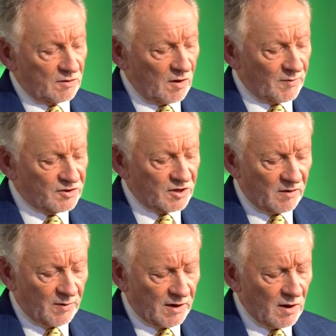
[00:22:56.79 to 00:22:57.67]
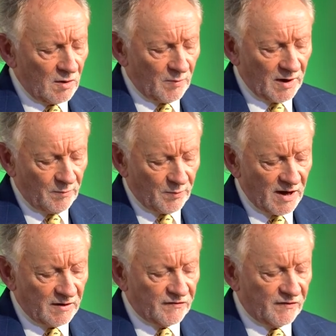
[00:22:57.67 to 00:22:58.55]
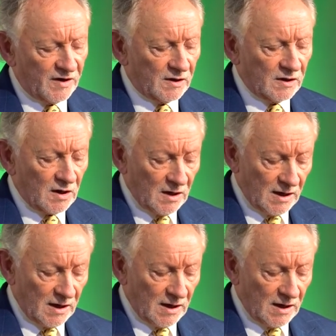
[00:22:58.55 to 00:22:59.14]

company started by, by Brian, Brian Friel, Friel,